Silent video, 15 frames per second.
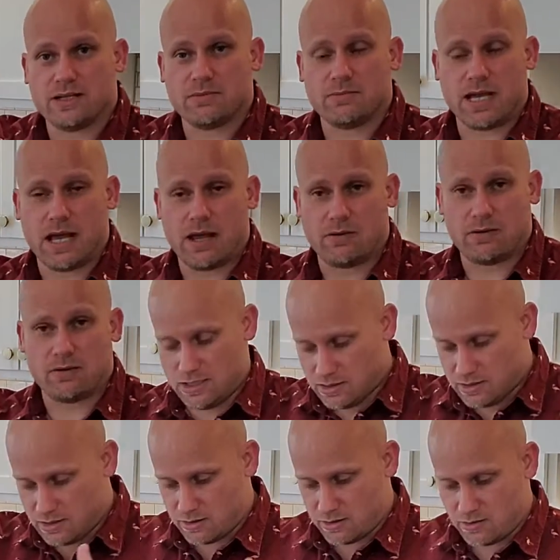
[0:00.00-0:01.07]
them out
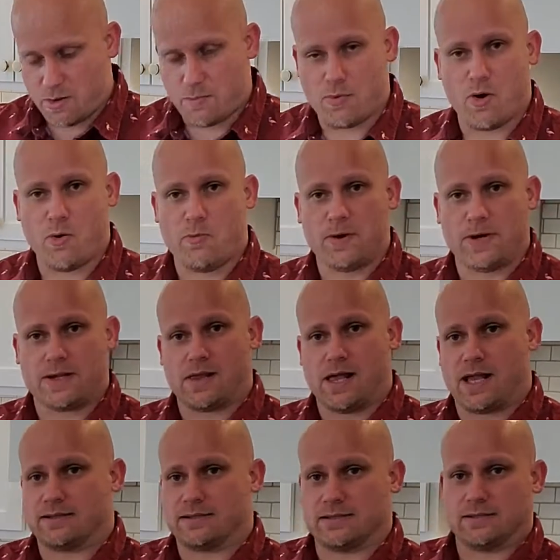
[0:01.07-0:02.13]
into their appropriate
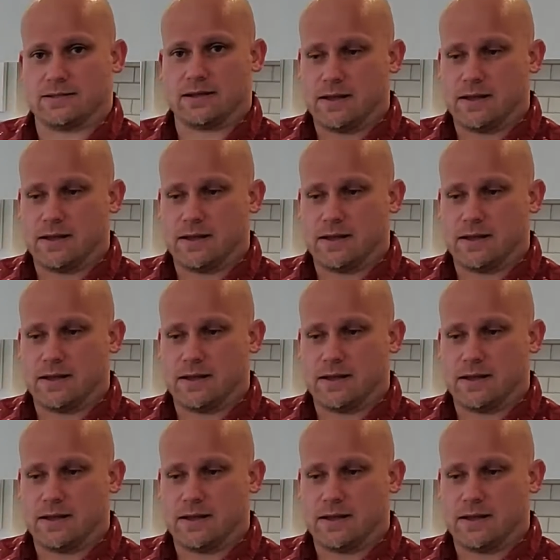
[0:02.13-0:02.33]
glasses,